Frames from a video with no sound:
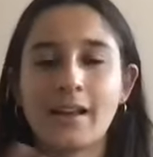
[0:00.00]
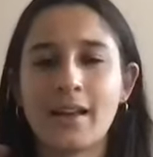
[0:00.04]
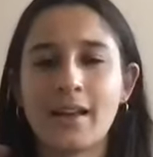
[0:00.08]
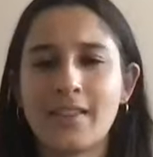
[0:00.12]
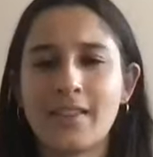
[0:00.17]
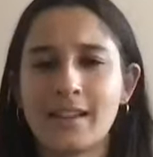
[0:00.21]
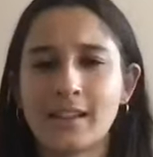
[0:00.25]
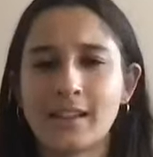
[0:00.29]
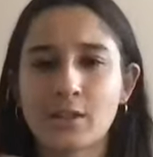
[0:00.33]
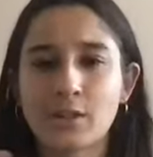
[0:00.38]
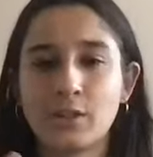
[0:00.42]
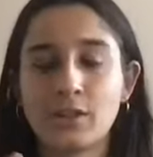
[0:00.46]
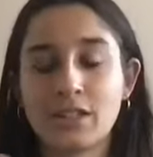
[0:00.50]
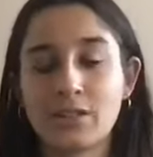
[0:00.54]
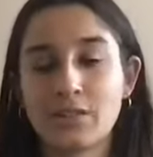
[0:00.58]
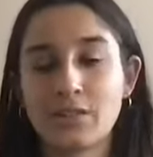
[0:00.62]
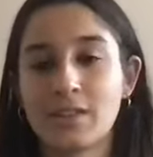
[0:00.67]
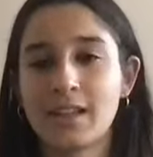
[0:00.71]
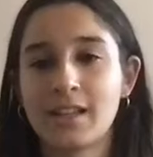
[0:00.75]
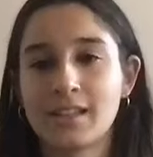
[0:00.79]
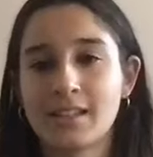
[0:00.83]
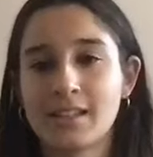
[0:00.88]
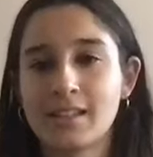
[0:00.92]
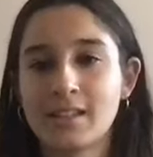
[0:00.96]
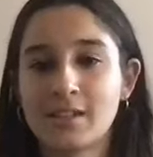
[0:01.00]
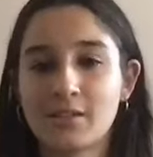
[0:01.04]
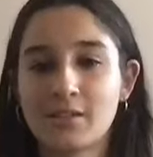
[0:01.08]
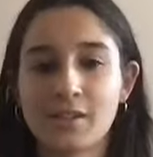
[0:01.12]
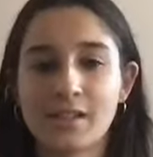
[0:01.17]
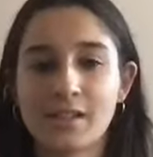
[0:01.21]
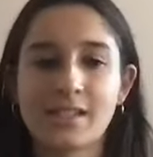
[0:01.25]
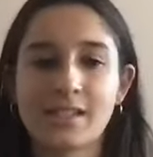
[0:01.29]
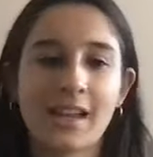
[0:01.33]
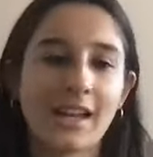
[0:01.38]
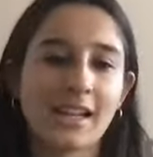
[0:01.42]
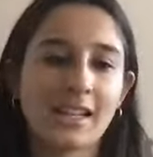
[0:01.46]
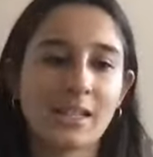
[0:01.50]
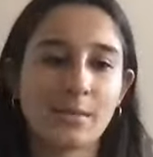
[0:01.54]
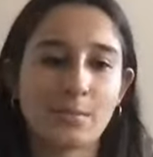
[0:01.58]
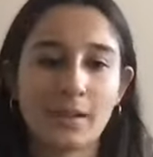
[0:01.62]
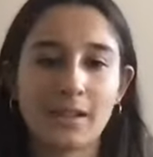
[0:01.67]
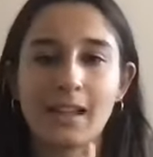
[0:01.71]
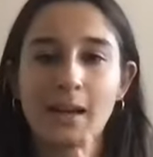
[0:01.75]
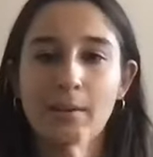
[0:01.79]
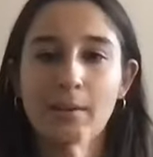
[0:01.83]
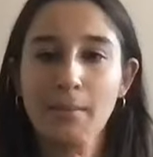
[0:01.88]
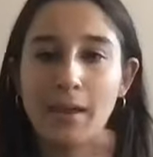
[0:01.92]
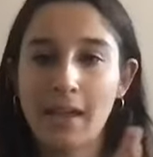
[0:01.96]
think it's called different things in different states, but
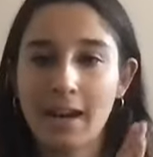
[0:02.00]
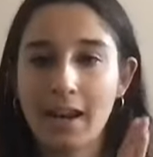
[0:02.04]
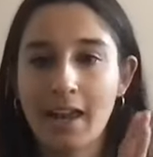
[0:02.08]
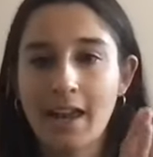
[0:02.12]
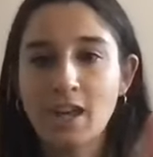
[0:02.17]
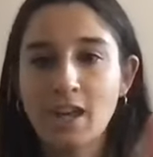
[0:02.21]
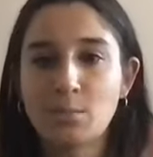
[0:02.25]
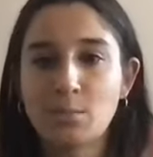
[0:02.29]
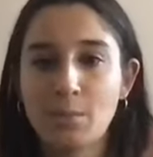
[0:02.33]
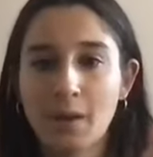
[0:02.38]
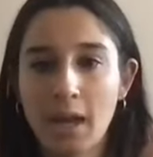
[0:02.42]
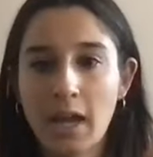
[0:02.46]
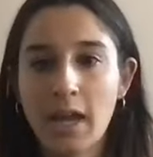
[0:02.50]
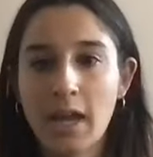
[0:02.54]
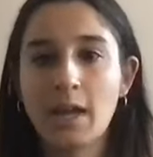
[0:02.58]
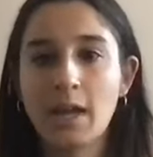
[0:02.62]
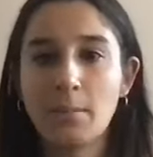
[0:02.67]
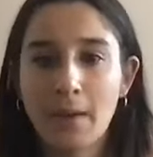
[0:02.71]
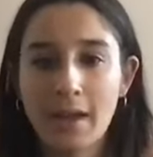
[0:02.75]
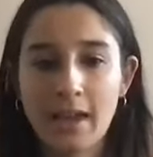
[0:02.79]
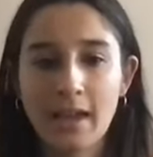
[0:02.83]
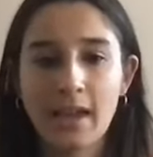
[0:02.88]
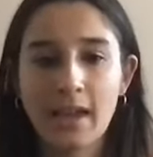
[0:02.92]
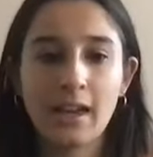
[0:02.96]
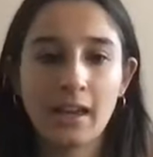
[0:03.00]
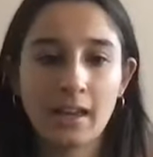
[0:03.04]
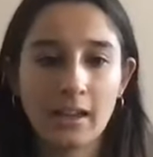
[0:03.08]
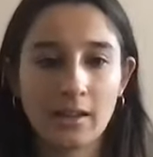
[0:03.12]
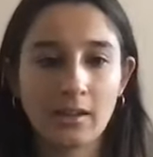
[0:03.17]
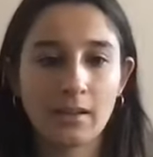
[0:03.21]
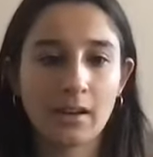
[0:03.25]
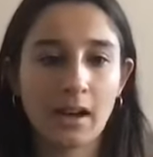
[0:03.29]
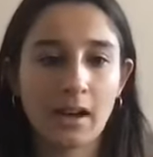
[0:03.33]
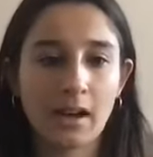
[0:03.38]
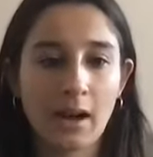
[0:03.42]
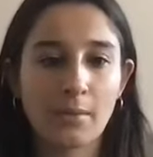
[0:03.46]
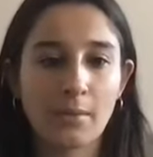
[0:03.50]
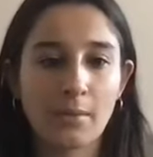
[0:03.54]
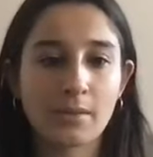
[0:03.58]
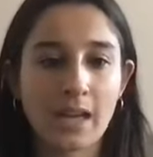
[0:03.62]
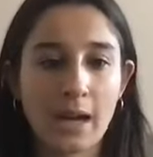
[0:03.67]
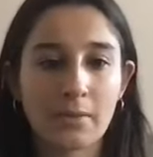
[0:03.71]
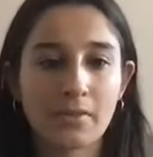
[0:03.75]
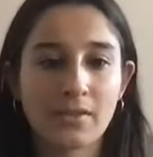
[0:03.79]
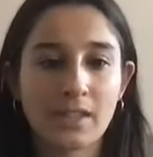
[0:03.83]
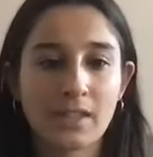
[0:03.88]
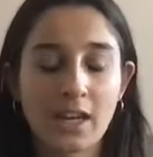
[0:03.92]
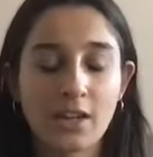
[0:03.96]
that PDHP, PE
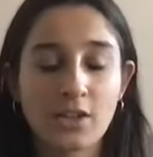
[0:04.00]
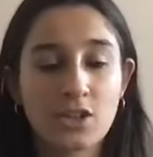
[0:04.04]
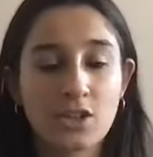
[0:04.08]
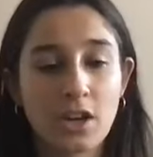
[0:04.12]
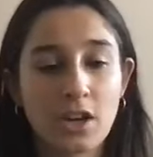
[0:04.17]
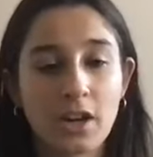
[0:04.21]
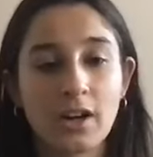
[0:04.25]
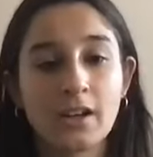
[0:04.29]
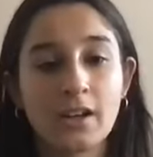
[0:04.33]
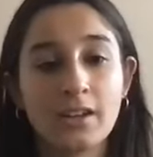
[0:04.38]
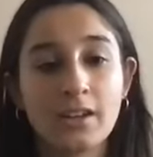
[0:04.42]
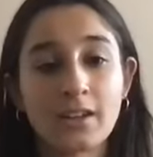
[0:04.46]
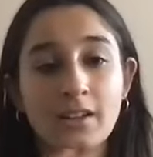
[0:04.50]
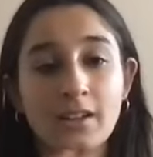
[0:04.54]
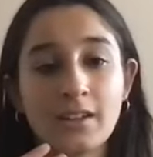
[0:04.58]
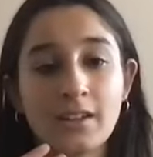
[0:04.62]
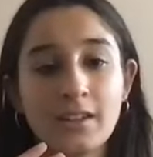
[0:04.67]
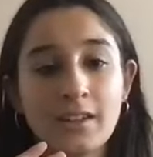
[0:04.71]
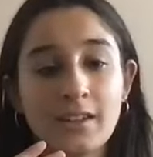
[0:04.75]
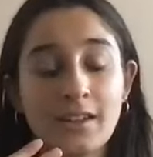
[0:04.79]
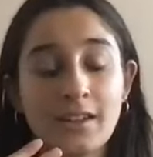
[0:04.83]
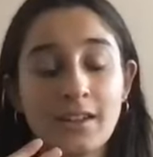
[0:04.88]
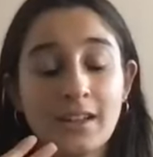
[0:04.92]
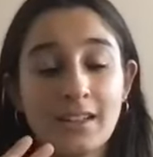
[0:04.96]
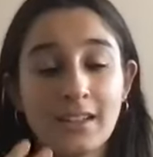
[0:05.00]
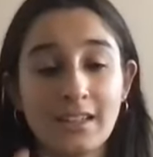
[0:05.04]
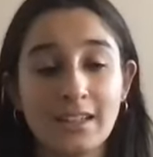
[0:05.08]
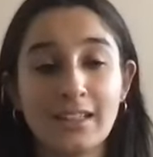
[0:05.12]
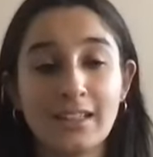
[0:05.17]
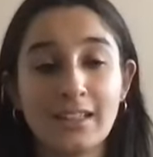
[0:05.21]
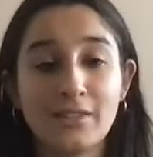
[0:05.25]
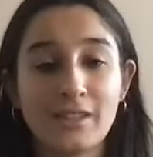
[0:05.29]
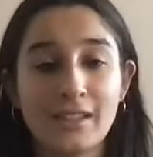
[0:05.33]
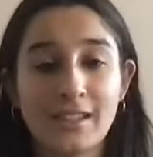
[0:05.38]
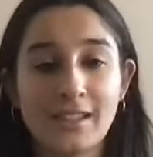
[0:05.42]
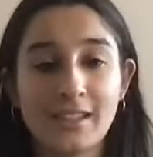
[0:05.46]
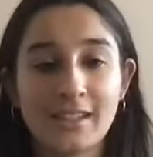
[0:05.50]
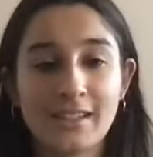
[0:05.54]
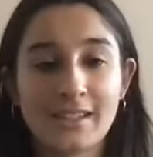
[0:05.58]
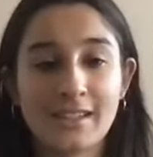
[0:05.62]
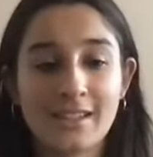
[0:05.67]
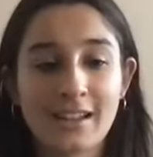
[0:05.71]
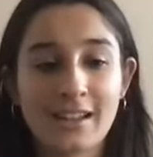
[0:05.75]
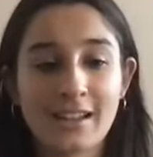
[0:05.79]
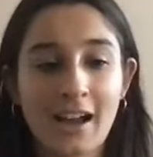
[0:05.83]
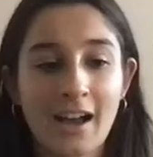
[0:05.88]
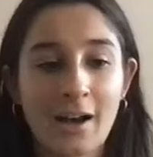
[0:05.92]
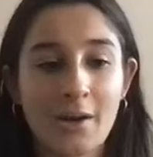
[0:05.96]
type of teacher delivers,
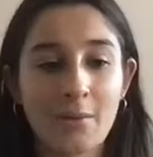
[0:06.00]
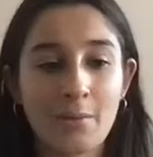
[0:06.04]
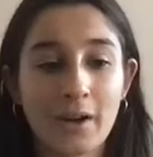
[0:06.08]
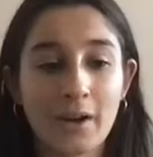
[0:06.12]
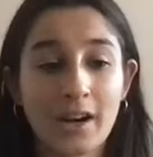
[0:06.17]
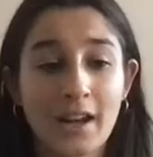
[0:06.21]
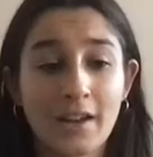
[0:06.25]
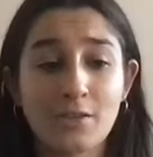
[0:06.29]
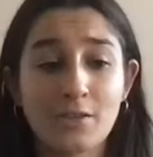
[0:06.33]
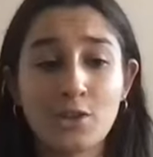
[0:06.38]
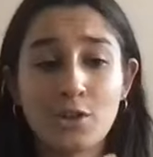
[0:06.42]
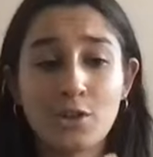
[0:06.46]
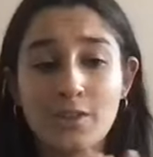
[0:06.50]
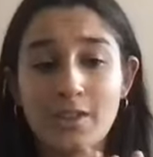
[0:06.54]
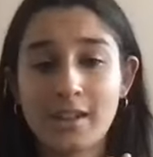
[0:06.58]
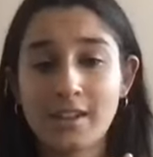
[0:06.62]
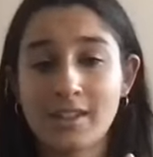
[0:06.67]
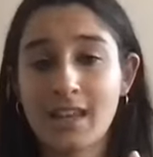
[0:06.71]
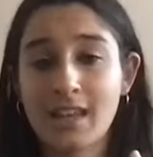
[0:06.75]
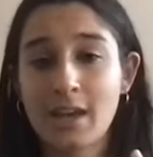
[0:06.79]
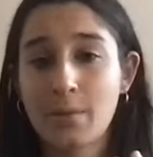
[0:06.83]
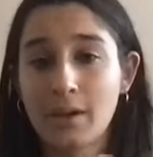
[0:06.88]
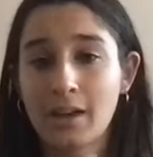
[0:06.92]
we're going to have two things there.